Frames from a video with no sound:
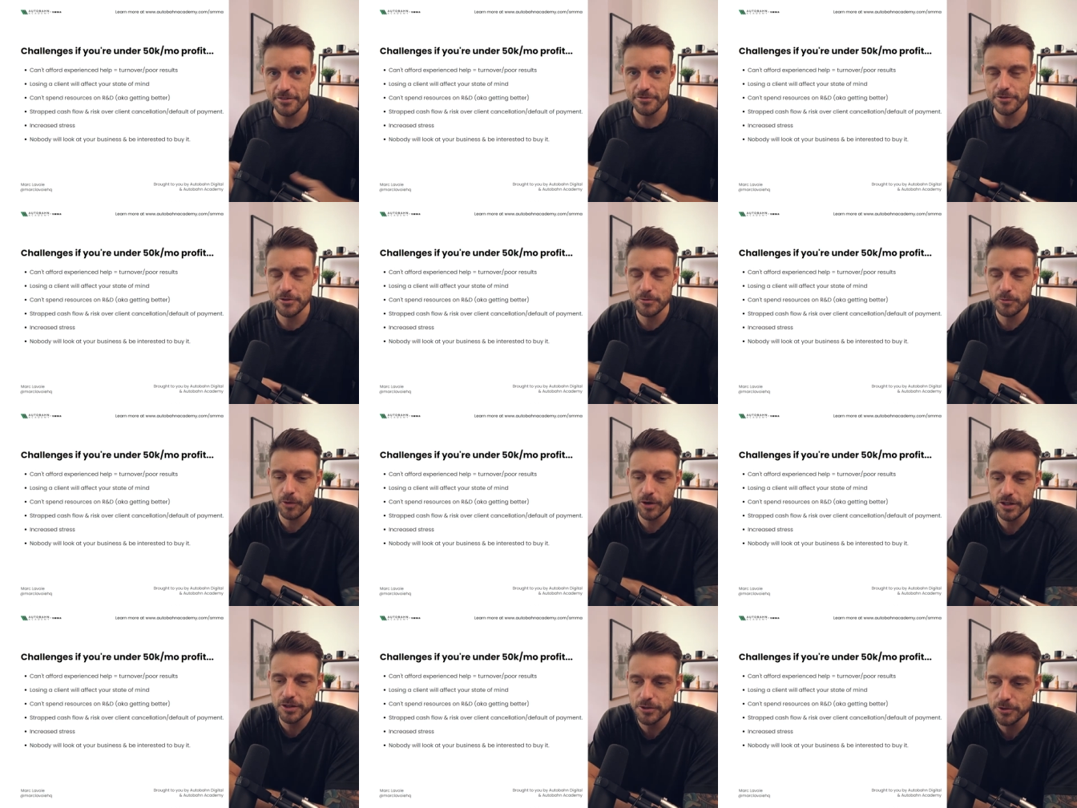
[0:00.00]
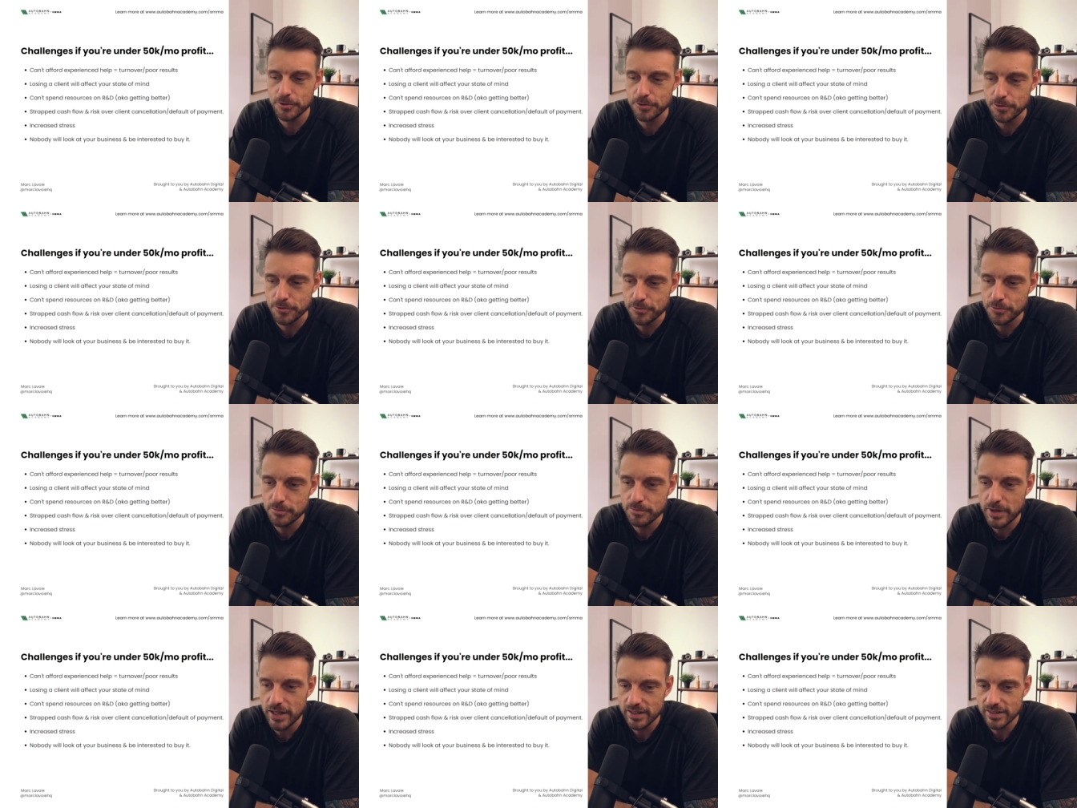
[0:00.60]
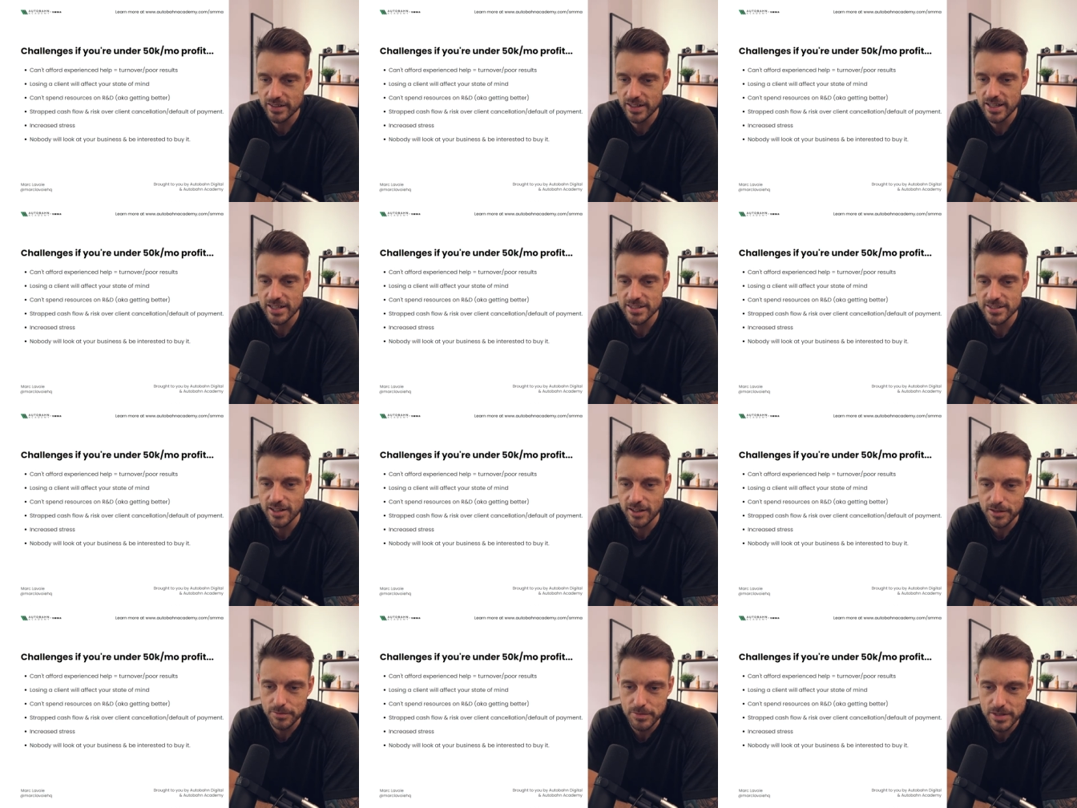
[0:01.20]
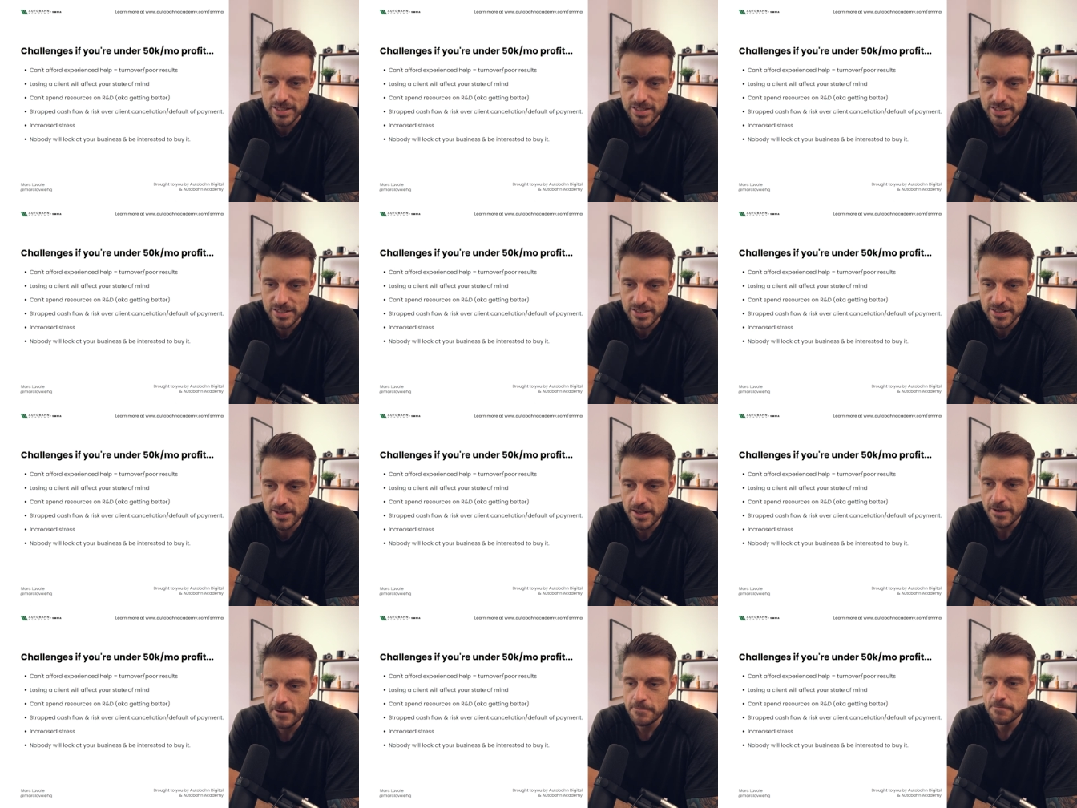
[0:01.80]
if you want to build a solid business.